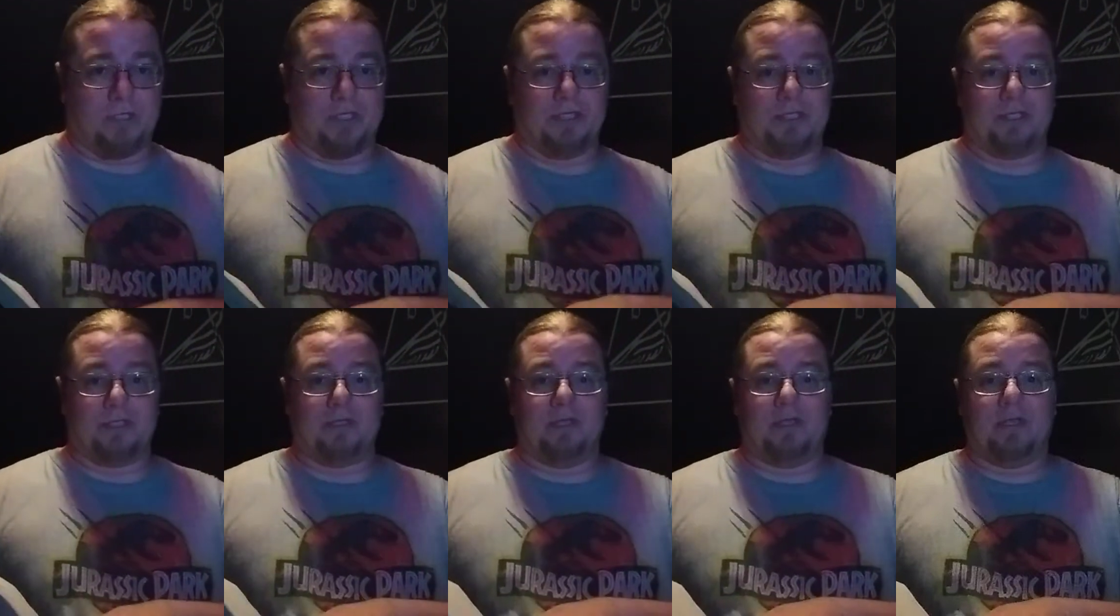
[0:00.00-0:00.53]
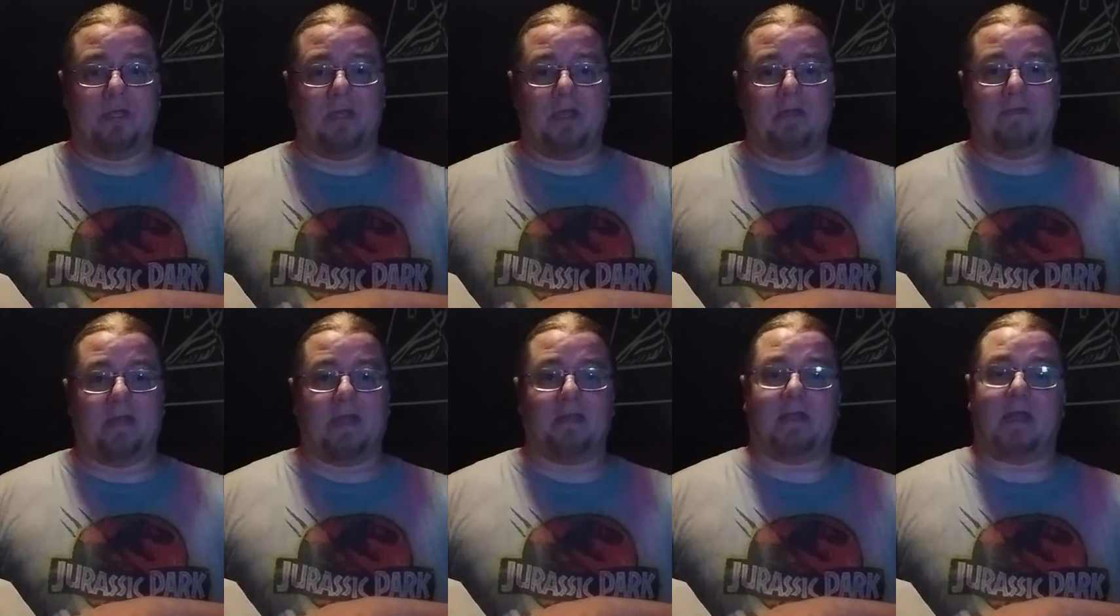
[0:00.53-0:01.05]
which is the
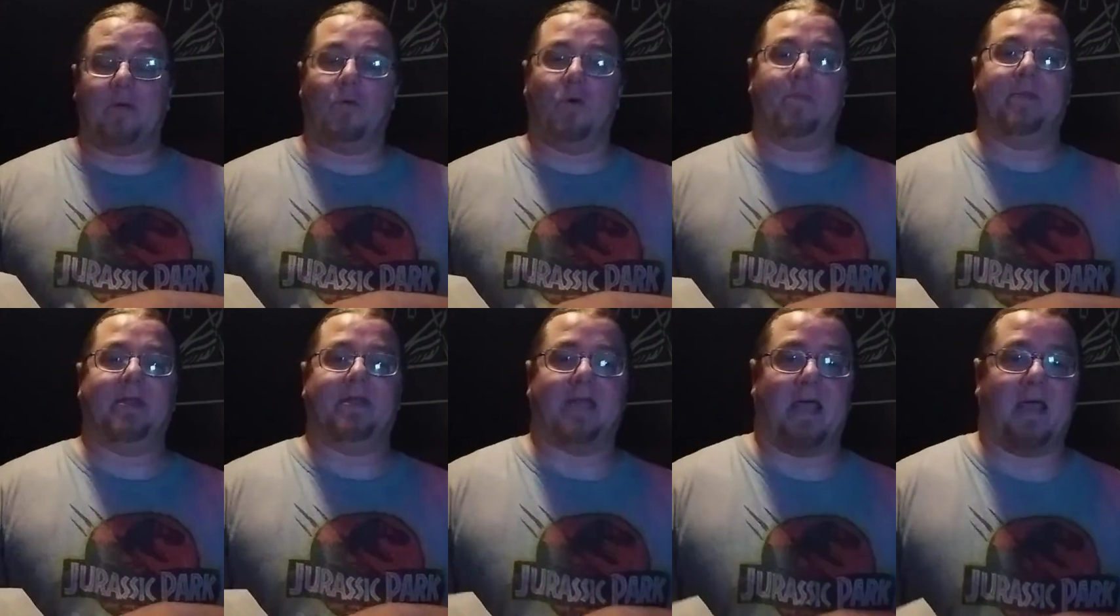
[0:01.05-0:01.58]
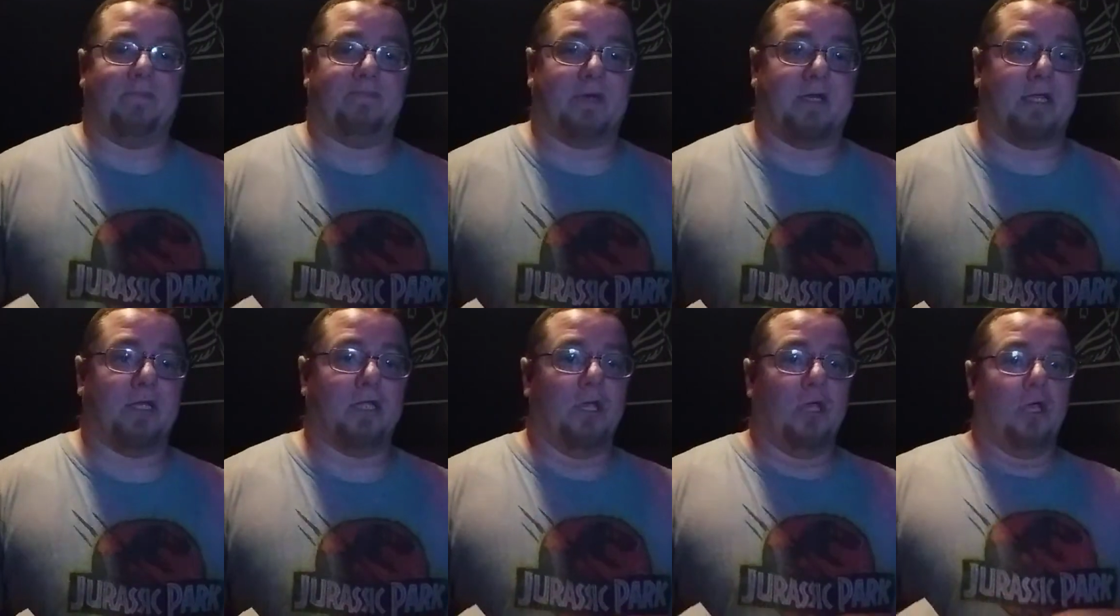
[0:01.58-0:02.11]
event that will be
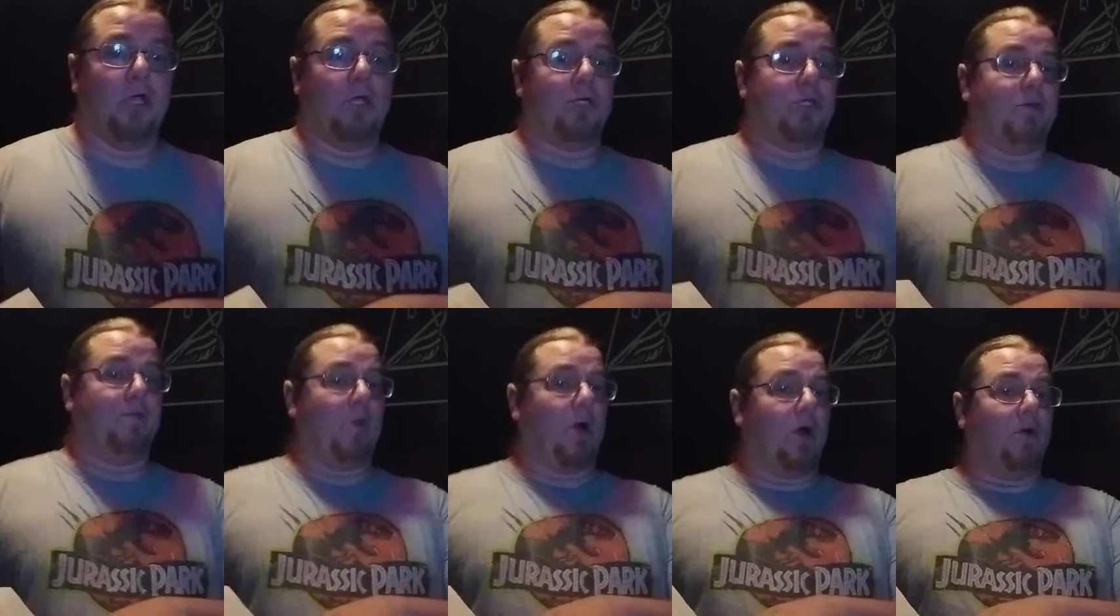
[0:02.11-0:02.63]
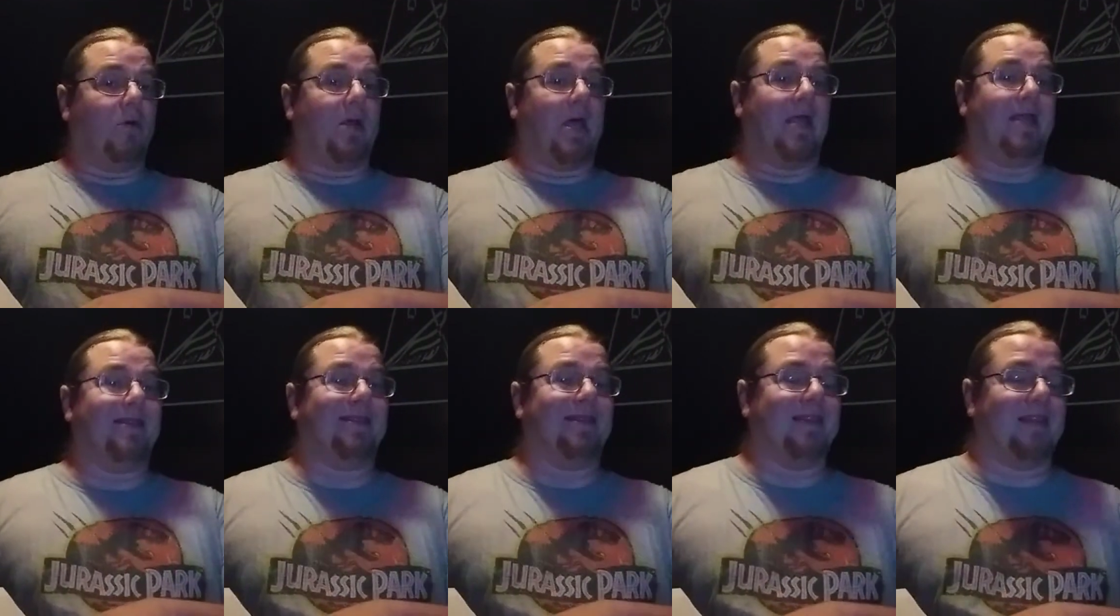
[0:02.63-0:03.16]
happening tomorrow
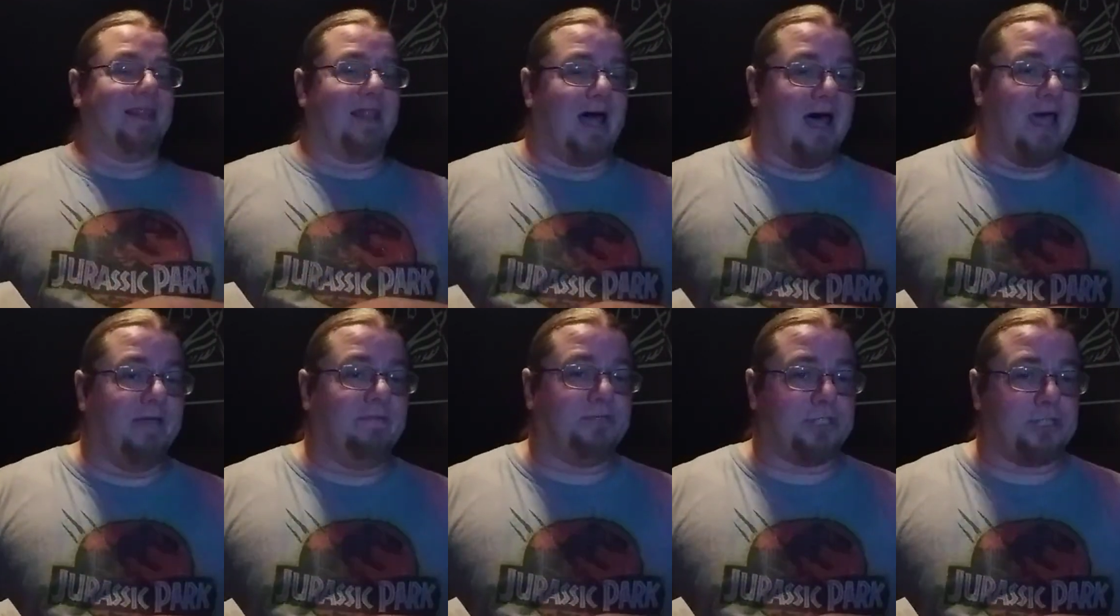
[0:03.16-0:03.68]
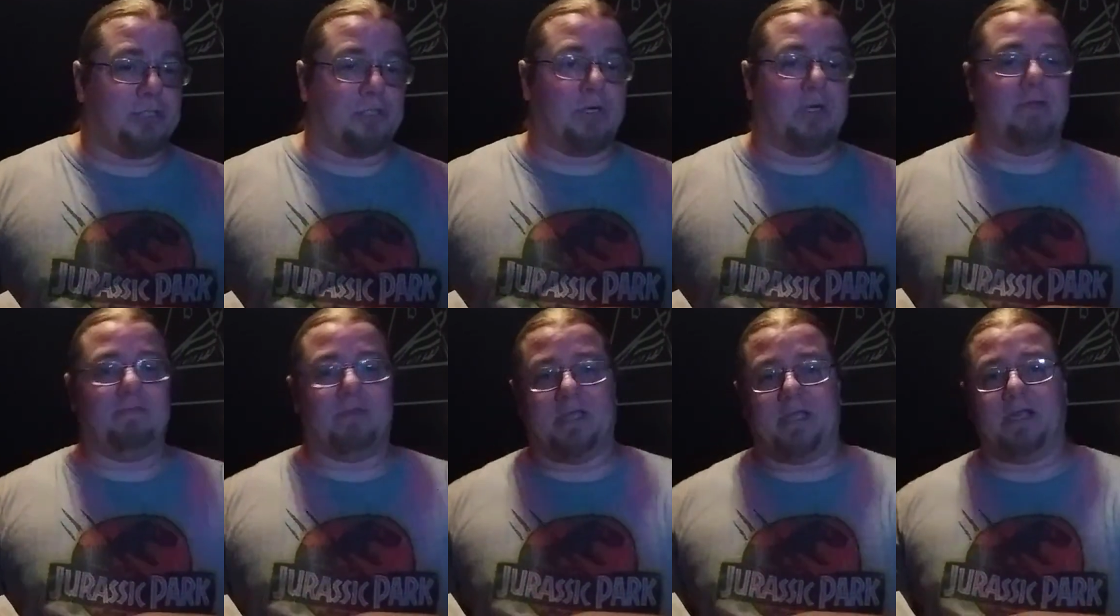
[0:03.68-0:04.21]
night, live
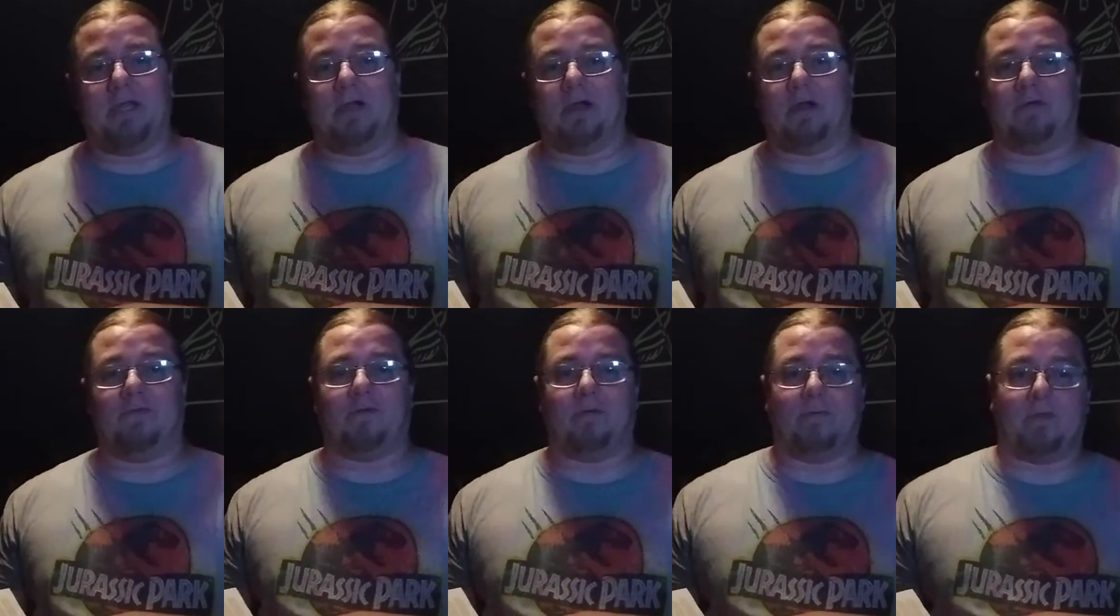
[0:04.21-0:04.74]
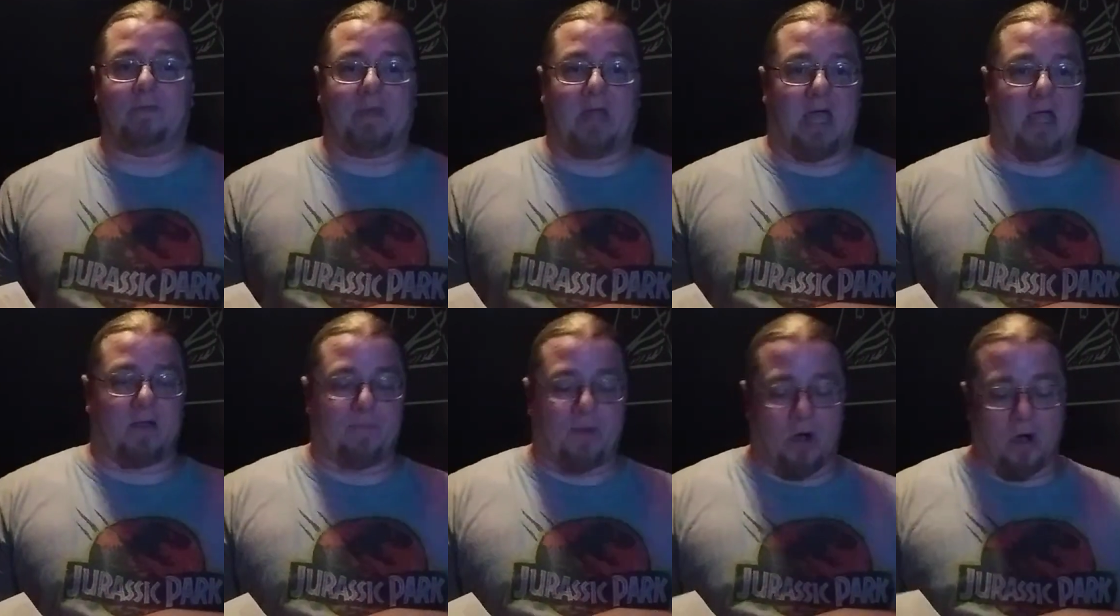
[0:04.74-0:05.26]
streamed here from the
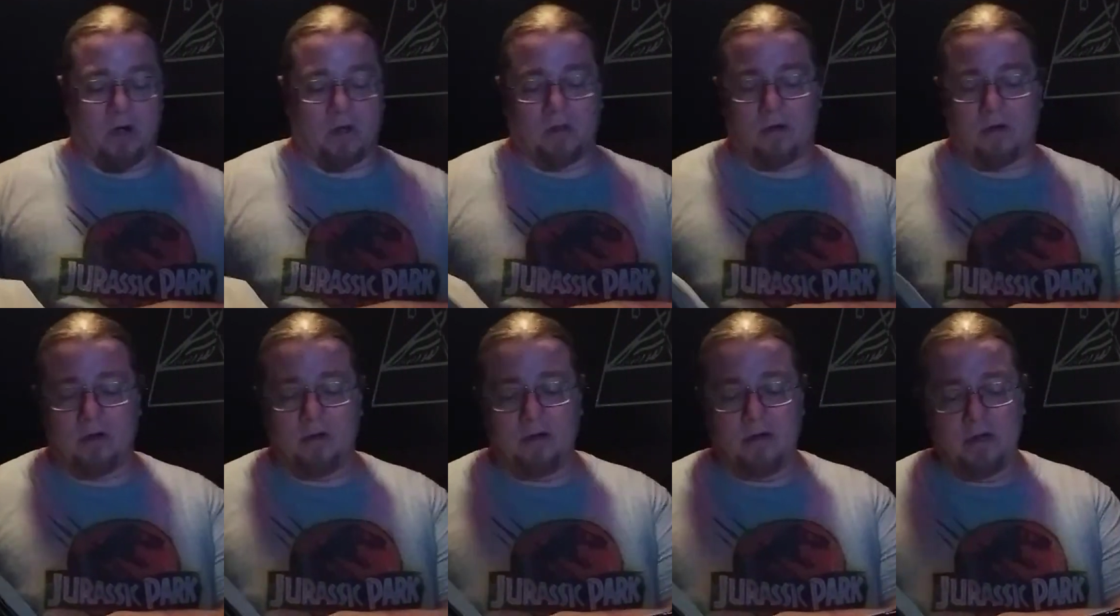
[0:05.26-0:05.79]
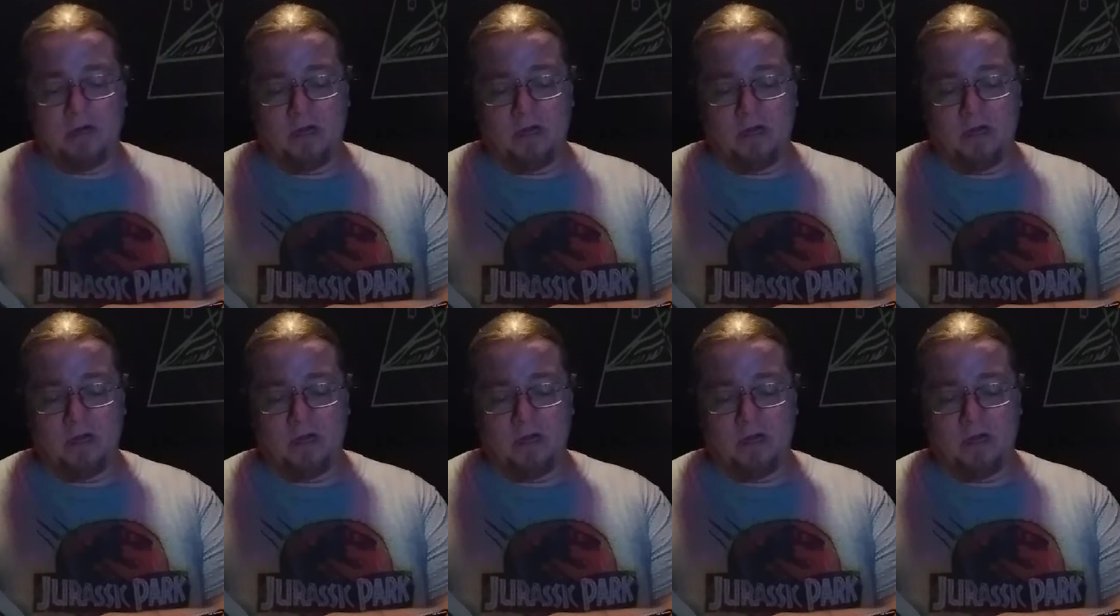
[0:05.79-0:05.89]
Black Parlor.